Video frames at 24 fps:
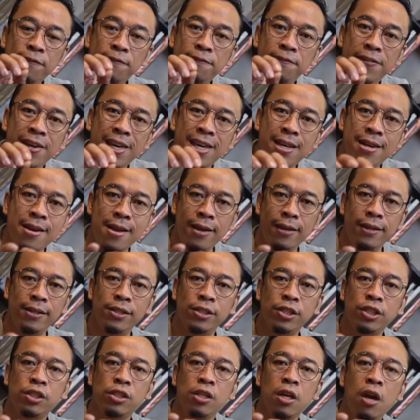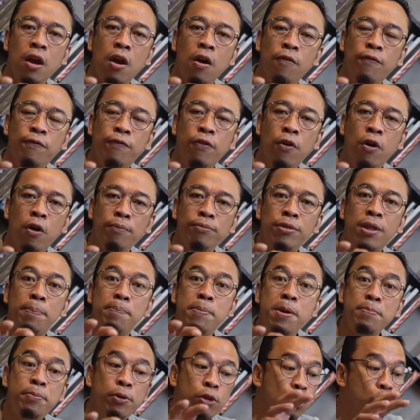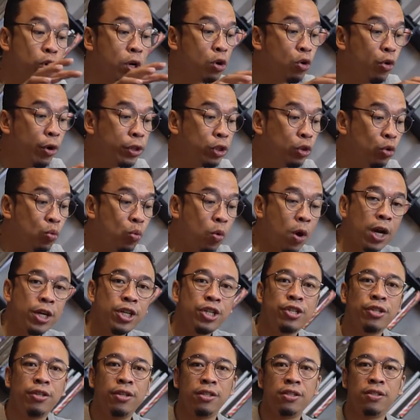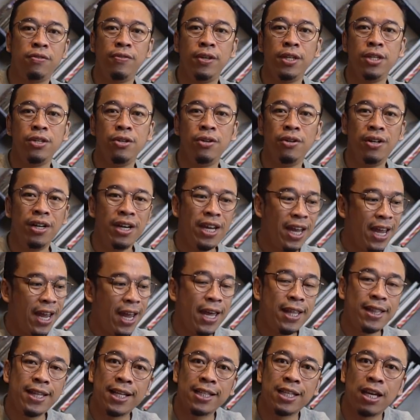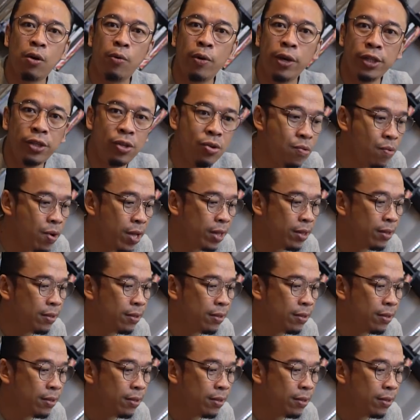feelings from the people who are going to watch this video. And that's how I do it.